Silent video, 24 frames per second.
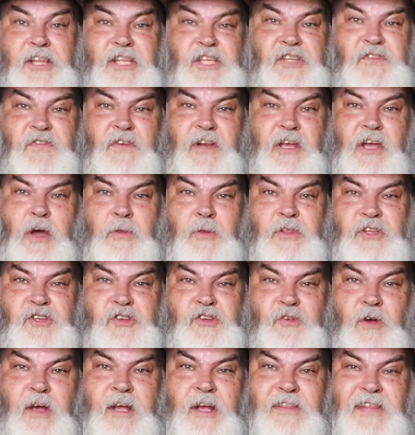this video on the
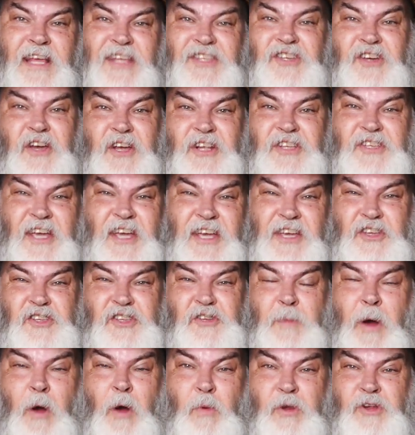screen, that's going to take you to
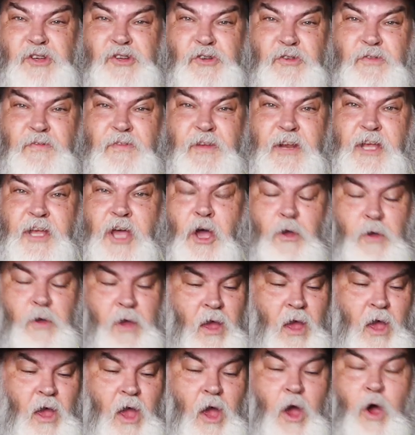my original video
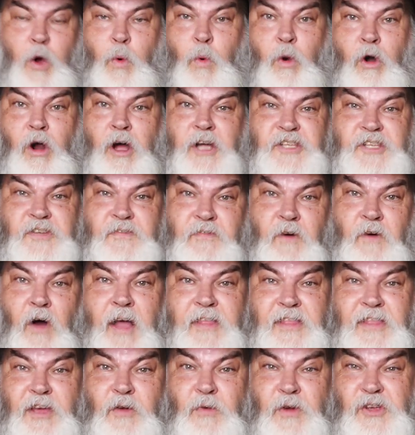where I
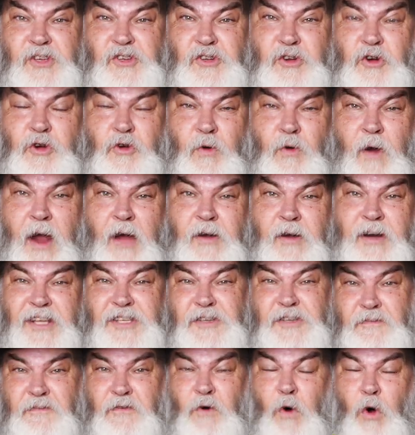divide the original crown
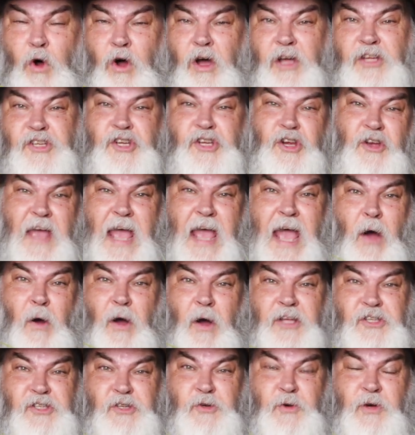into 4 and show you how
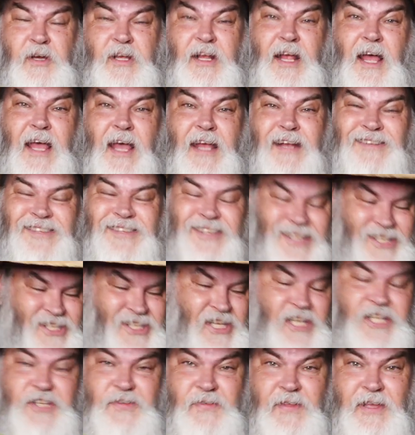I do it and
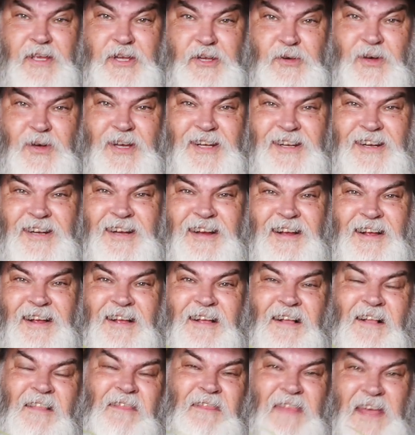successfully do it.
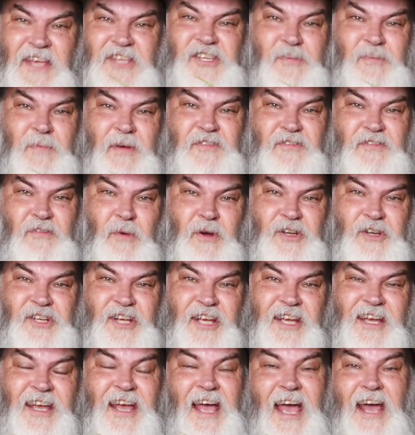Thanks so much for
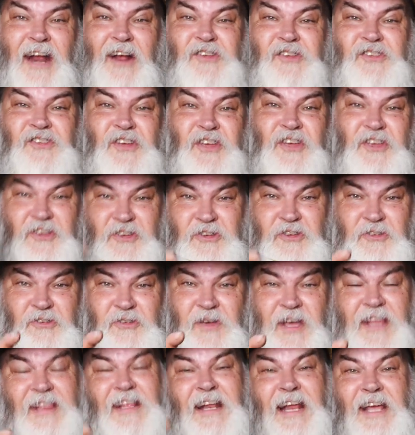watching, and I'll see you
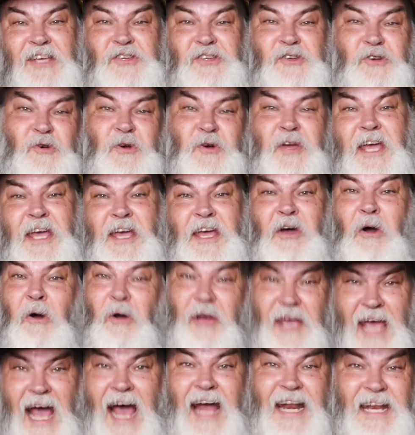in the next cooking or
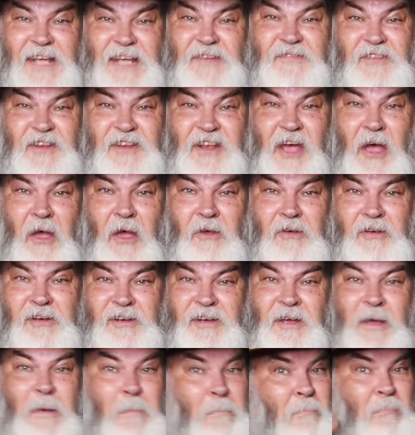gardening video.
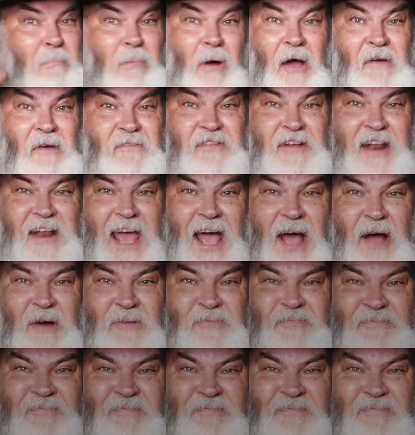Bye for now.